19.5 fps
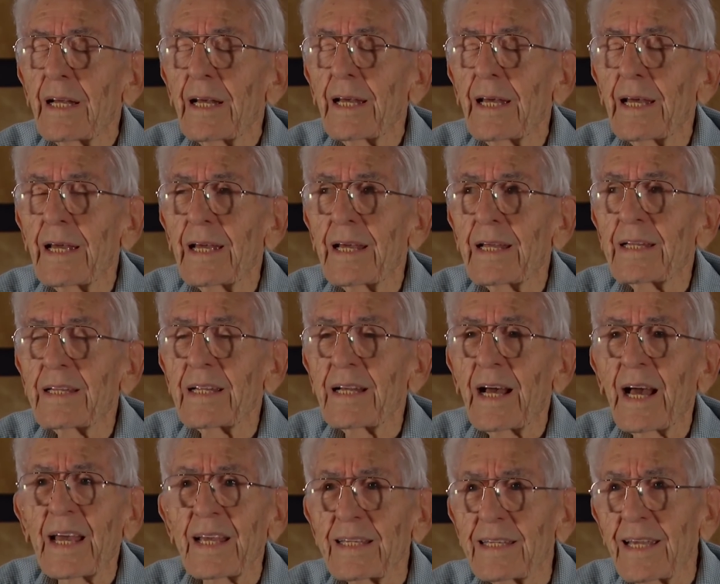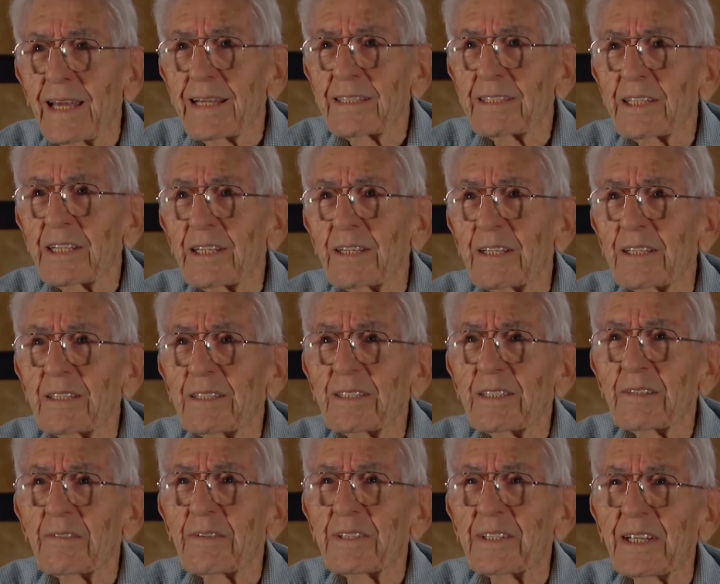and I can't tell
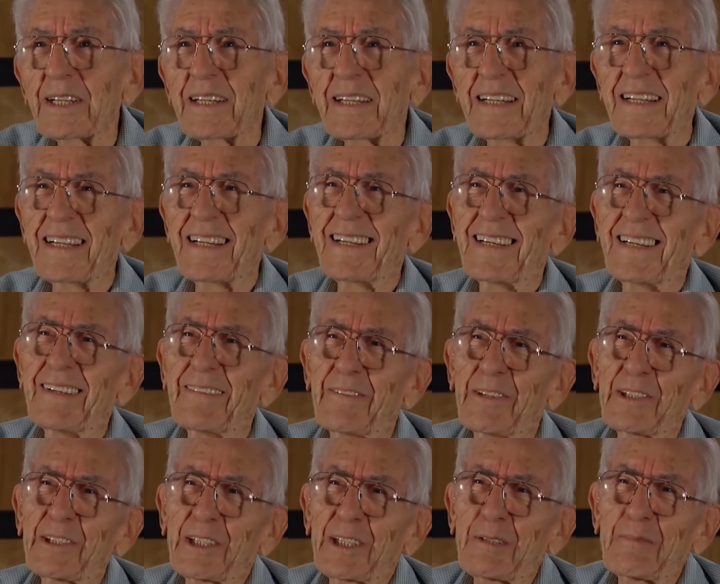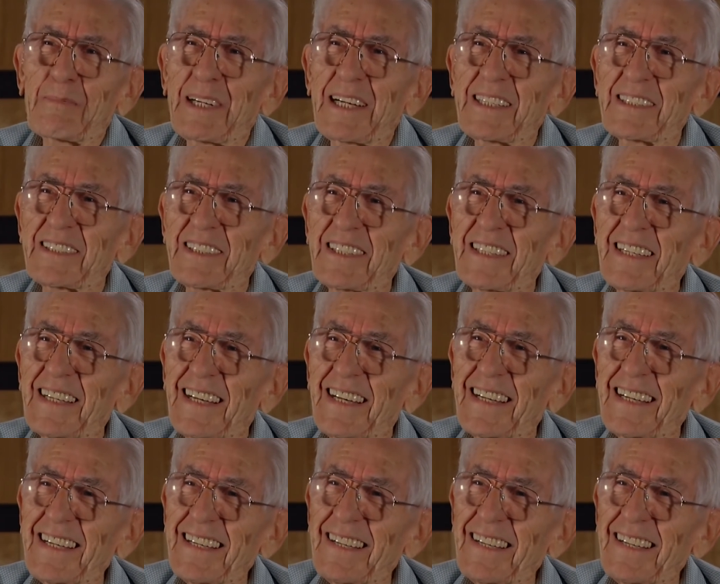if it's a composite or not.